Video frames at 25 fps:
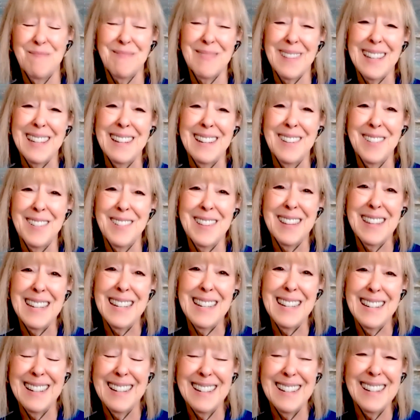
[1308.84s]

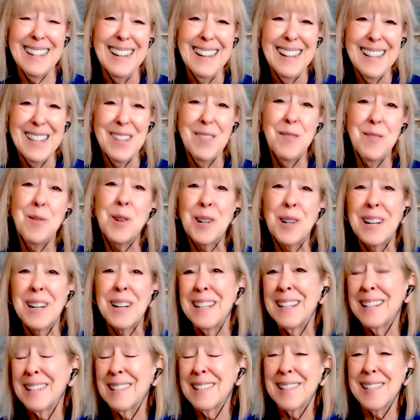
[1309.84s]
the
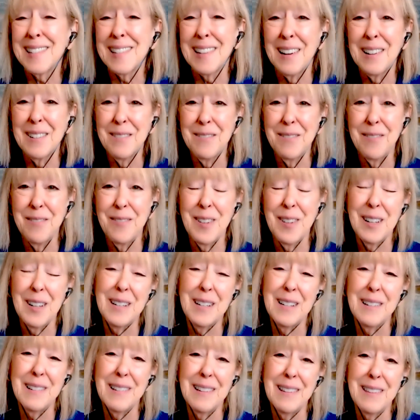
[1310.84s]
workings of
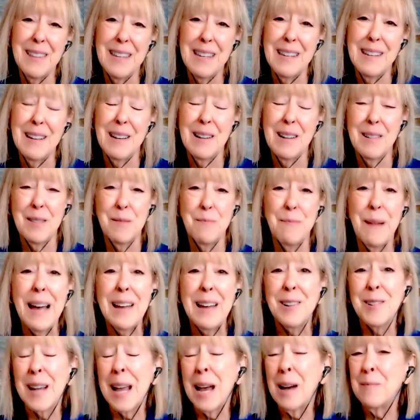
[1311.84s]
the
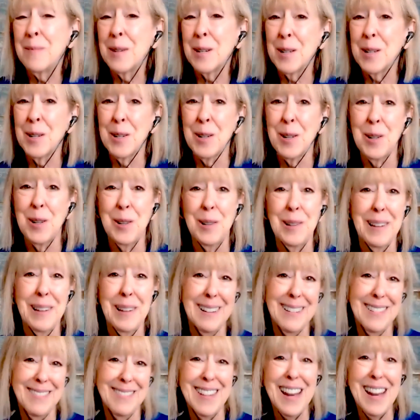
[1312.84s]

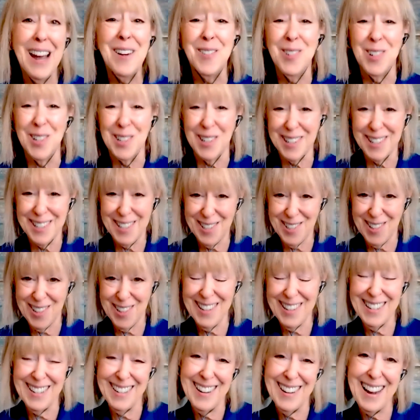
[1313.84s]
biochemical networks,
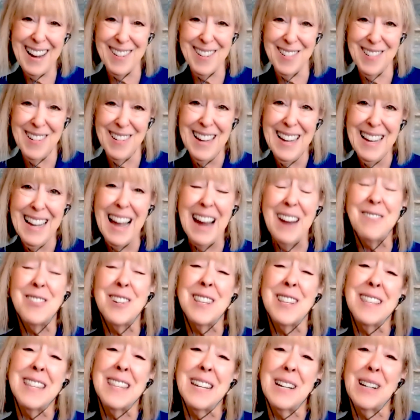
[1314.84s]
or how
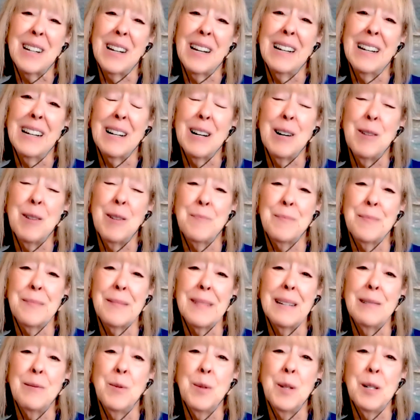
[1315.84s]
everything
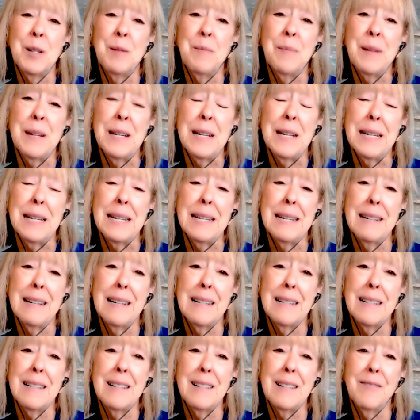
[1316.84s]
would be.
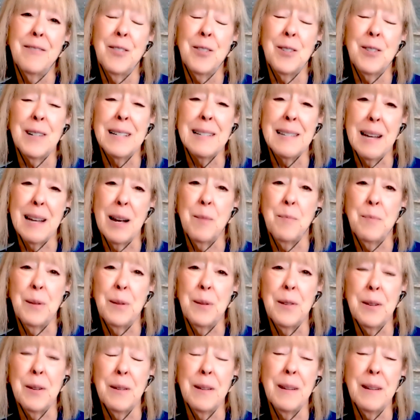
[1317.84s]
For
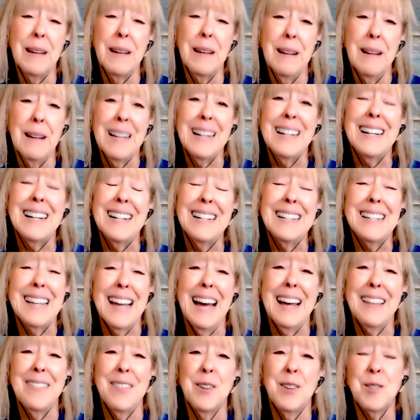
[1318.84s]
example,
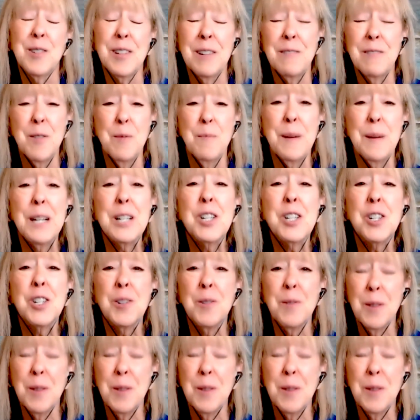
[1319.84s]
again, those, if you picture